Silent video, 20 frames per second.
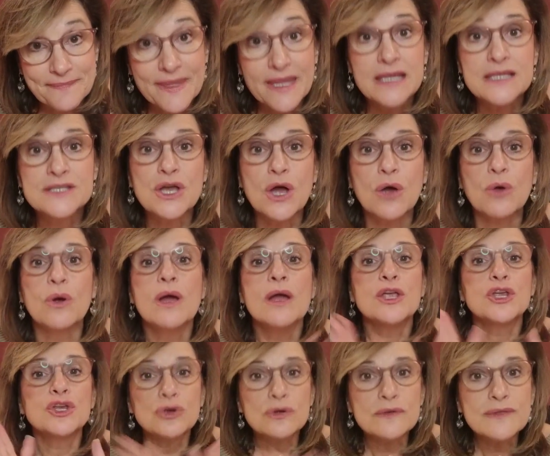So
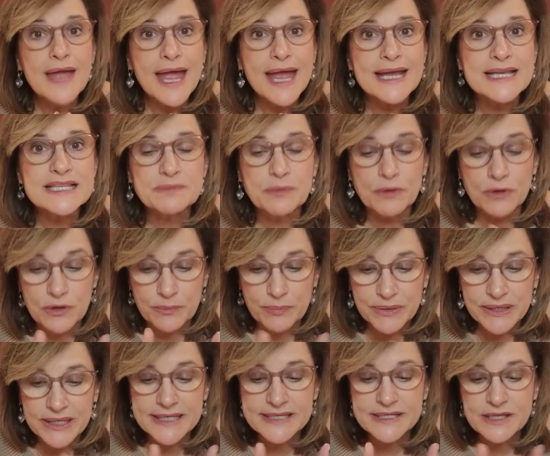you're the expert.
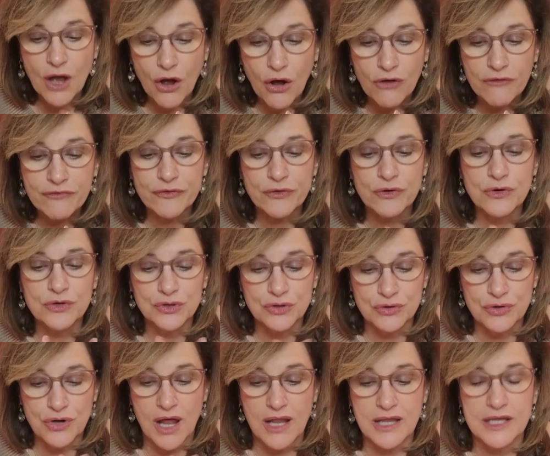Please offer your
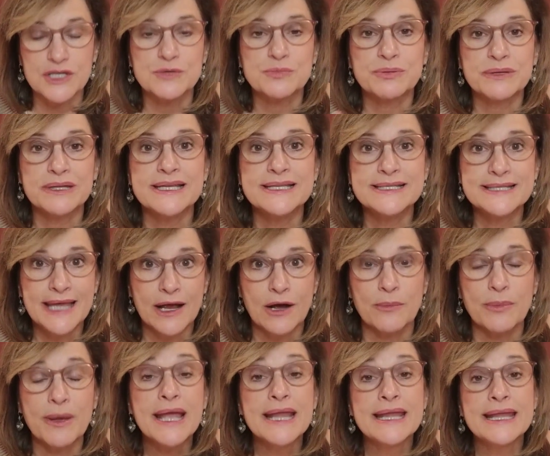knowledge. Please
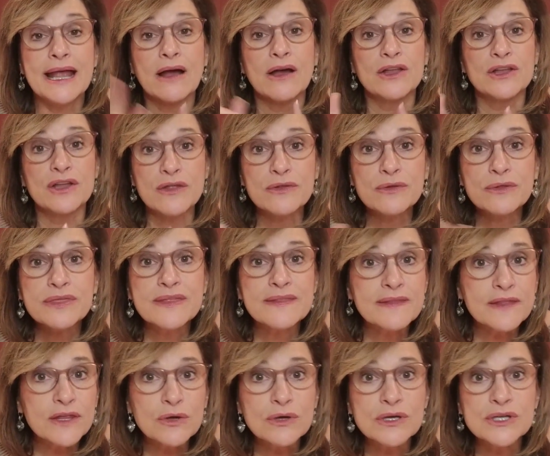help. Now, another thing that
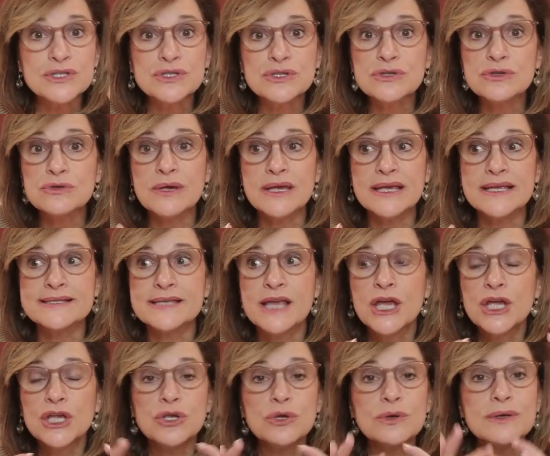you can do is
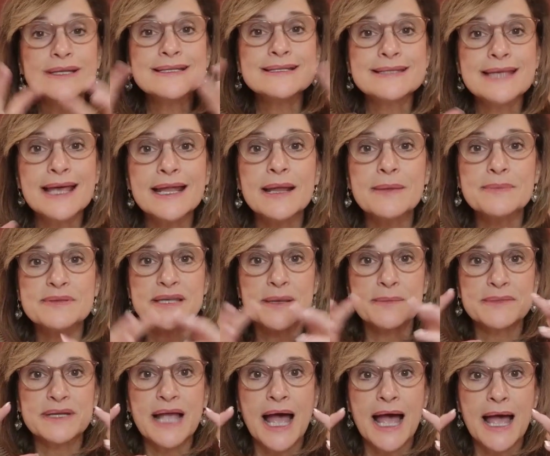you can set up some
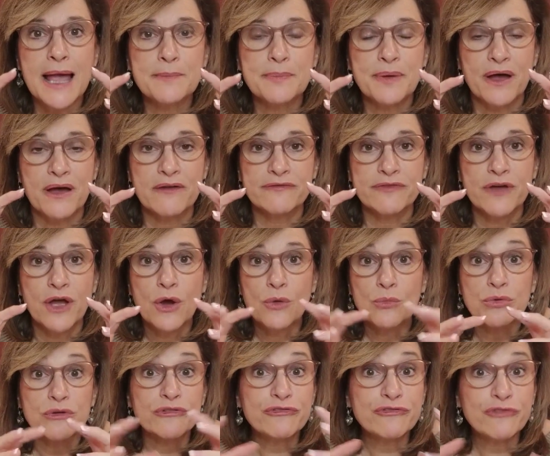type of
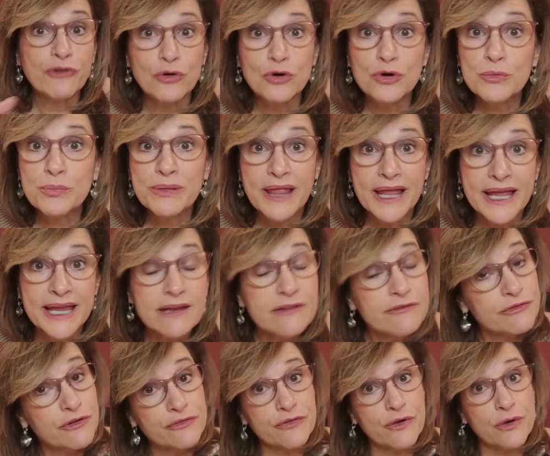referral plan
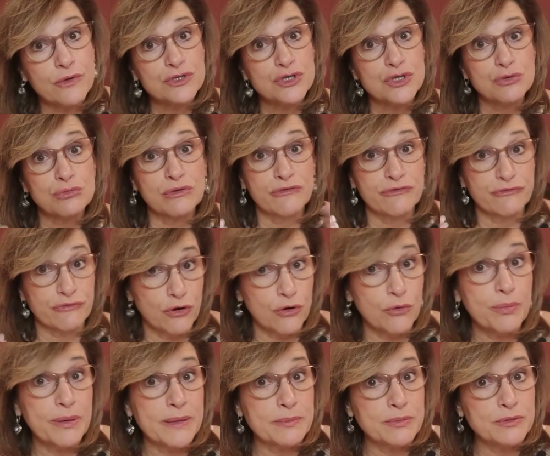for folks who refer
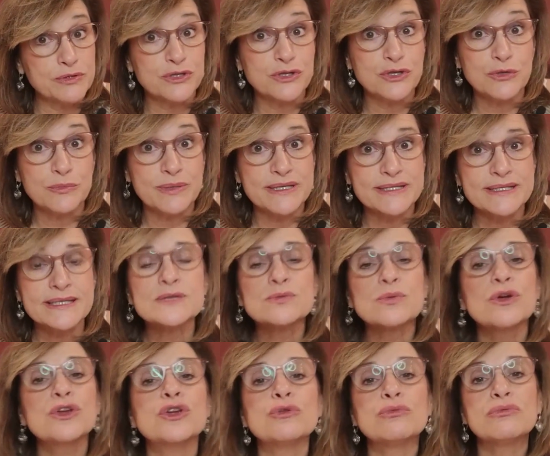people to your business where
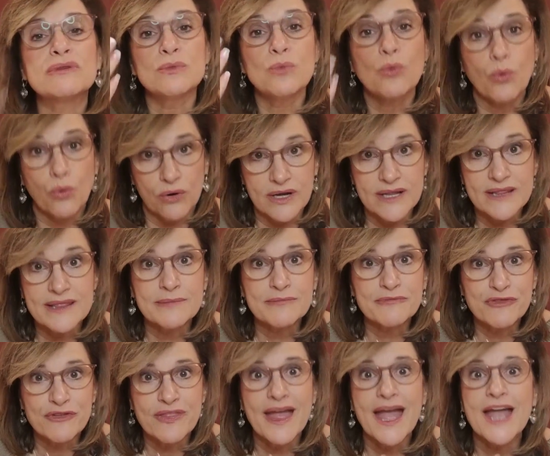you're rewarding them
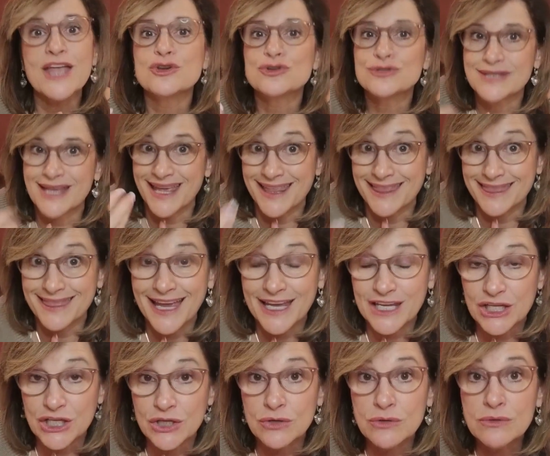for that. You're saying
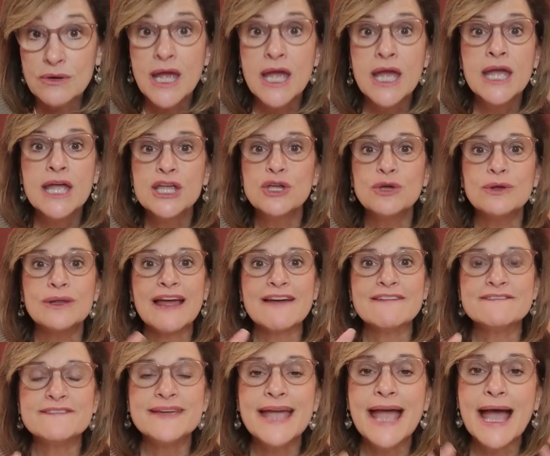thank you. You can
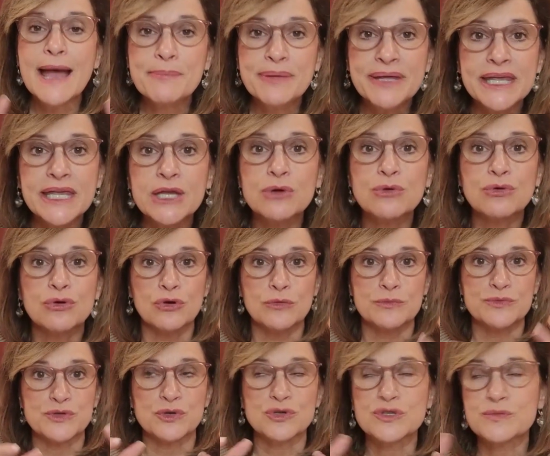have VIP
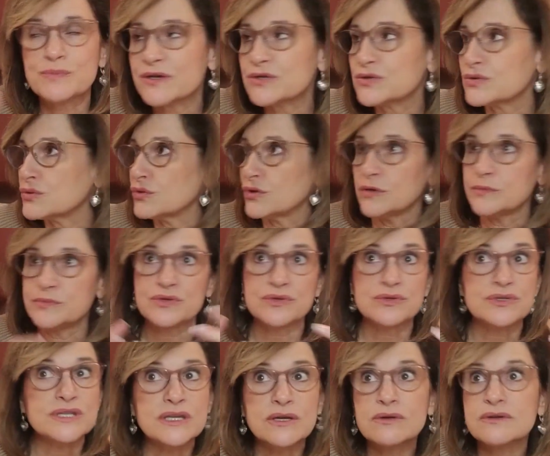groups or special groups or
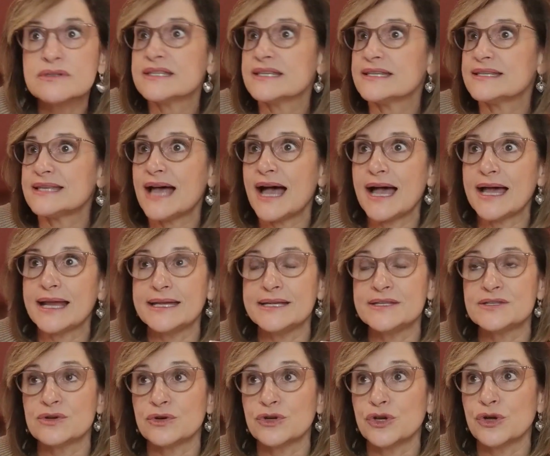secret societies
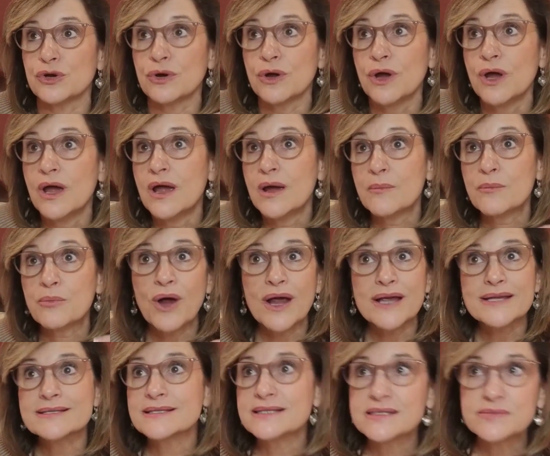or your
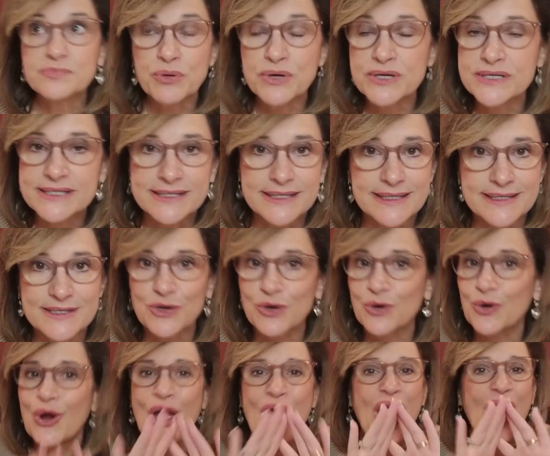priceless princess
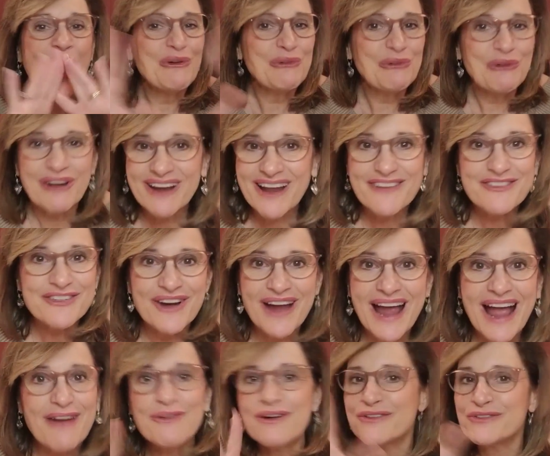or whatever,
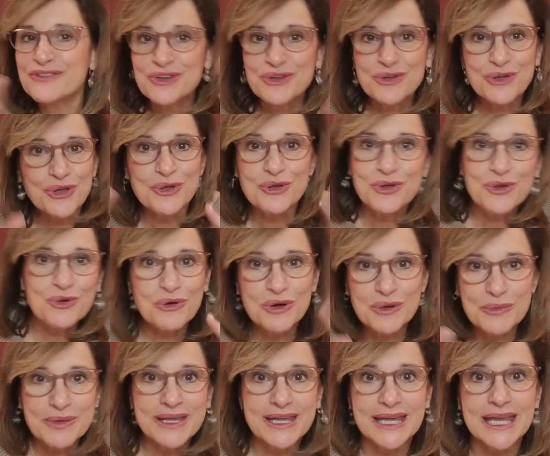however cute you want to
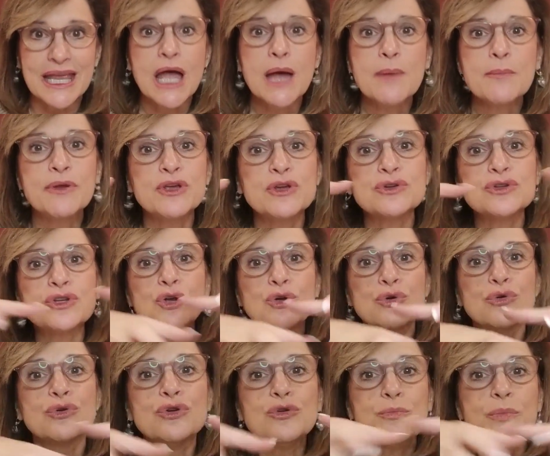be. But your
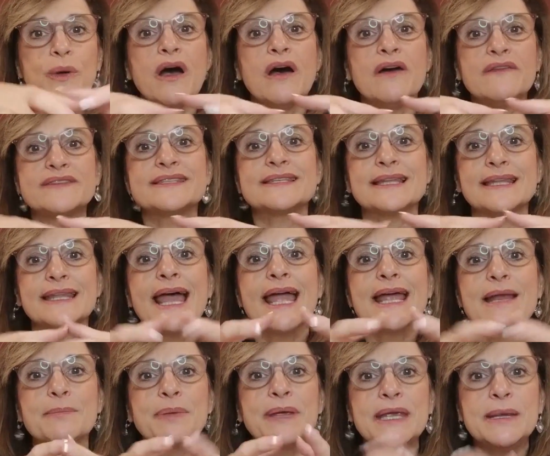group of
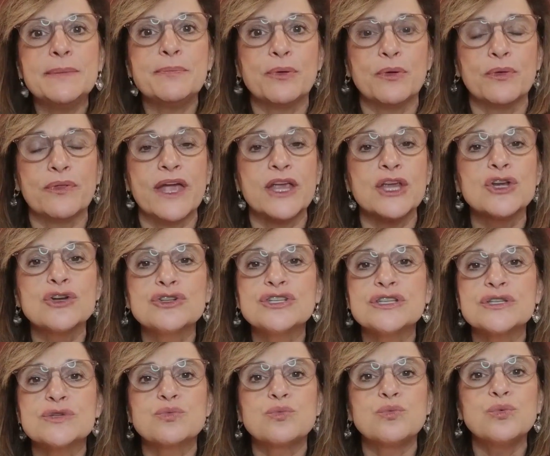select people that you're
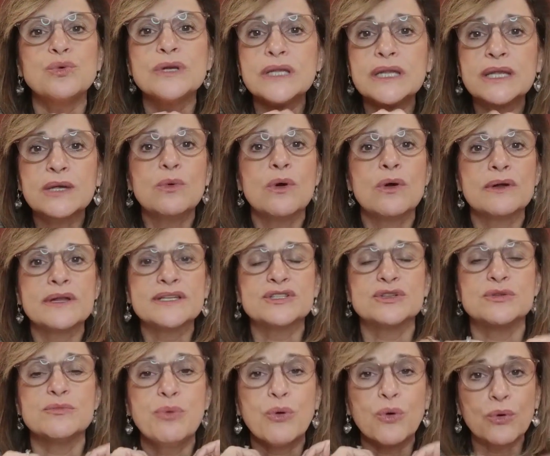just really wanting to
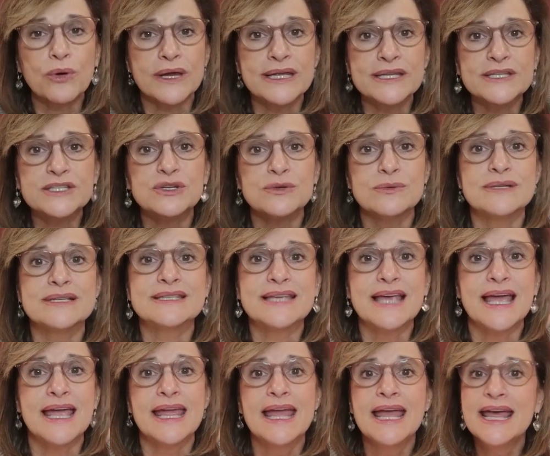pour into and
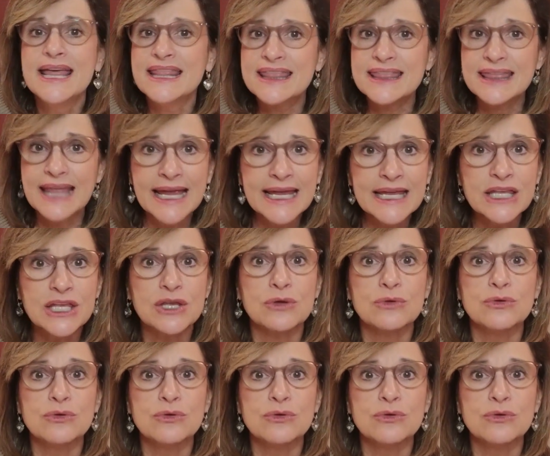say thank you.